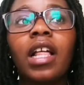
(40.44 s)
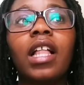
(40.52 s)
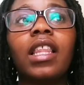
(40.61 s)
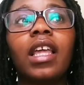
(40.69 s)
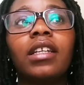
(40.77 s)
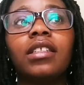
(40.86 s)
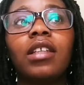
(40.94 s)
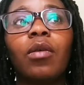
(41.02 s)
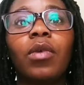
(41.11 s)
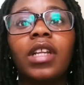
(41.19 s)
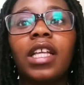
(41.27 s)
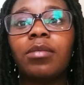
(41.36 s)
like
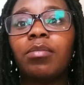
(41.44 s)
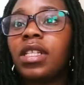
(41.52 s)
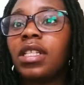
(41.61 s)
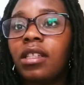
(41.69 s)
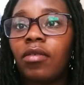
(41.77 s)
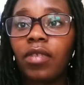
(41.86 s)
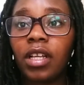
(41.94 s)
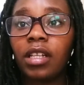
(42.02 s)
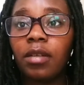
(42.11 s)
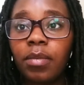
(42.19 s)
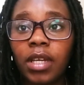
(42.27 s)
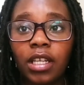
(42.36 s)
someone that's
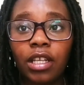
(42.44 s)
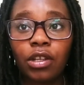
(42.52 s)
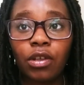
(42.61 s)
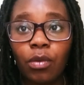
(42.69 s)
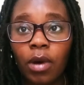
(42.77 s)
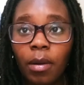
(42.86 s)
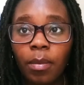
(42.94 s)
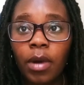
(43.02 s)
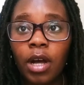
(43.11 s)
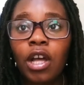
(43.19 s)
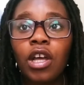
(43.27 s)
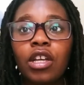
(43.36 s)
specifically picking you up,
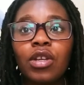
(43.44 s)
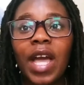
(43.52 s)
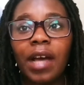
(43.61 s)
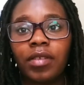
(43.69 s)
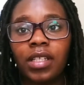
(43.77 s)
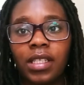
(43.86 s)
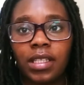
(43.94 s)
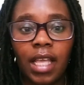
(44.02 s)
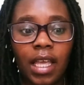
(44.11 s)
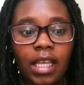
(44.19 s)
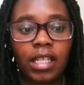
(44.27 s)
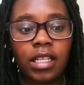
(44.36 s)
you have to
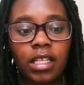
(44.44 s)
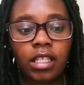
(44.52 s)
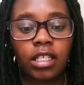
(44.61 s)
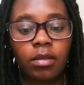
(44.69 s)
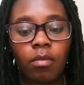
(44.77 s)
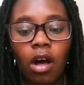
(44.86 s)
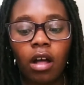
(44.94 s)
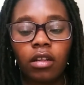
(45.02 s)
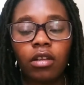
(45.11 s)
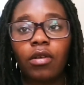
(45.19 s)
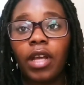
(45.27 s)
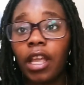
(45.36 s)
stay in this small
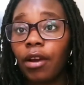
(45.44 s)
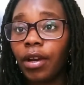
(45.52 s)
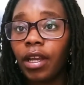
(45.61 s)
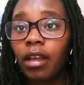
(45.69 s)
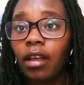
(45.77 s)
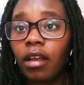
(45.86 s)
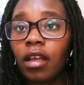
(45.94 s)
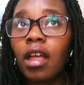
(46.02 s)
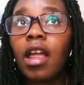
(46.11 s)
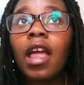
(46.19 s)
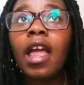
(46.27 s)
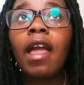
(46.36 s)
little area.
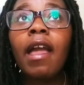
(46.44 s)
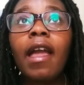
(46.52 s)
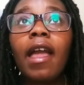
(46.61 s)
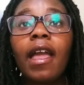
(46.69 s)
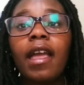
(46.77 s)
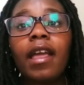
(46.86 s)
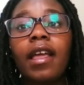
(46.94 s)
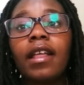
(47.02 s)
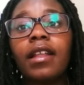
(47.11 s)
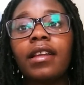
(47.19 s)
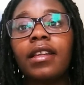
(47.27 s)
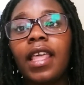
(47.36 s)

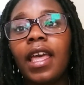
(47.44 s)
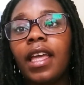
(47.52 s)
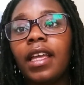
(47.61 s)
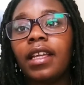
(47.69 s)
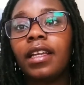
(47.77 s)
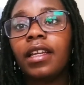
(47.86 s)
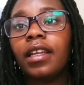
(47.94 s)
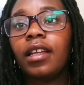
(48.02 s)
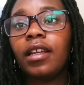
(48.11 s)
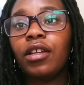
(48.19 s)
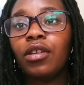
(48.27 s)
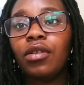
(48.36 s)
And
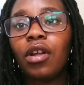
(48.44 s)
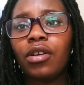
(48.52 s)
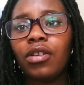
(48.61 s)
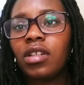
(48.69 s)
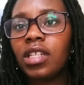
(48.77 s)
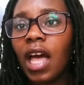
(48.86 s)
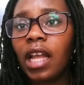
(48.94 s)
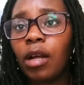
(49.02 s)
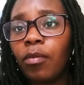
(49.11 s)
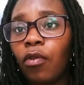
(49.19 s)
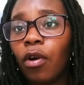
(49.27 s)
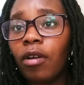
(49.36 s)
you sign up
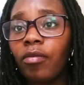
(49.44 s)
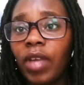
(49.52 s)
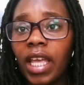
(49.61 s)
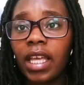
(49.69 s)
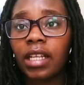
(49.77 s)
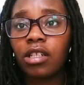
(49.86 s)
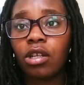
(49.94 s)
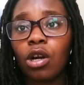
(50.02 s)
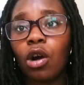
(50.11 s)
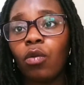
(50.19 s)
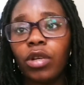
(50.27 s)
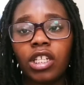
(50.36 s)
for a van to go
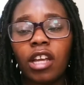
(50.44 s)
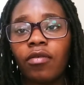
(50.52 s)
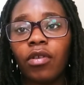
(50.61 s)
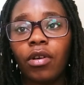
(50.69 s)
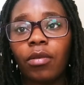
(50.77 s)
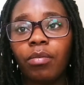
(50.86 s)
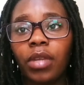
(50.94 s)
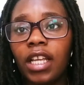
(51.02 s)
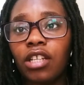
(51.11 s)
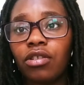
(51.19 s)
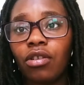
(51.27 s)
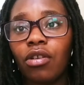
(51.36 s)
whichever
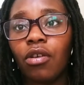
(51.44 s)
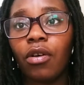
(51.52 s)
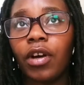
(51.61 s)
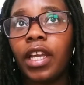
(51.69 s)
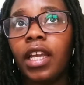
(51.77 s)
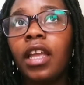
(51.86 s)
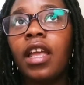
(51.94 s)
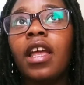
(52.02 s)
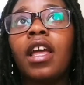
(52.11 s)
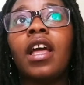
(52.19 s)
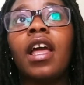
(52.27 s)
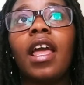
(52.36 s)
place you're going.
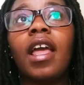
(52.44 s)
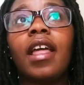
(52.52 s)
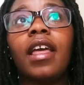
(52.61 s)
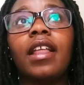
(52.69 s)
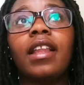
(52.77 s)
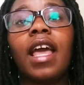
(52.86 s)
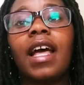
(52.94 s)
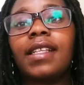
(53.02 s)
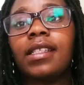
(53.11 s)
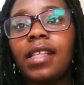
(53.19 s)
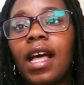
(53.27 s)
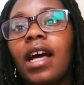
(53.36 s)
And it has
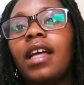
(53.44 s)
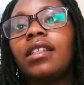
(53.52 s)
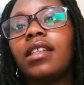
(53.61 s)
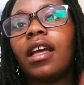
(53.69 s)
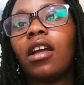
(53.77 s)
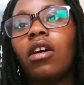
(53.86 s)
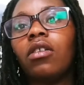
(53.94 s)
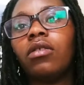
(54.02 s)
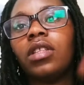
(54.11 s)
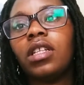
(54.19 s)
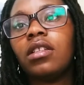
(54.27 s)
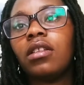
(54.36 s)
signs like, oh,
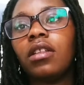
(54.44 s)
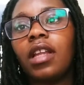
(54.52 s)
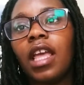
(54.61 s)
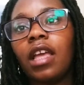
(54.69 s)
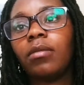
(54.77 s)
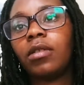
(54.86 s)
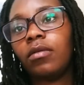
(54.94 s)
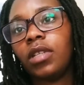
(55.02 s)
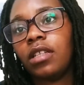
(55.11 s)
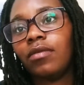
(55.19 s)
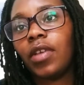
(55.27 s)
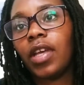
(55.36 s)
these are the names of
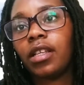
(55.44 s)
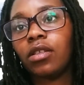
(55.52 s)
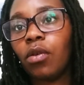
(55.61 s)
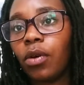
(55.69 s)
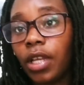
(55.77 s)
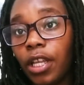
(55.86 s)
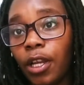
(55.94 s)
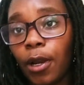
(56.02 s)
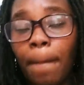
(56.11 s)
these vans going here.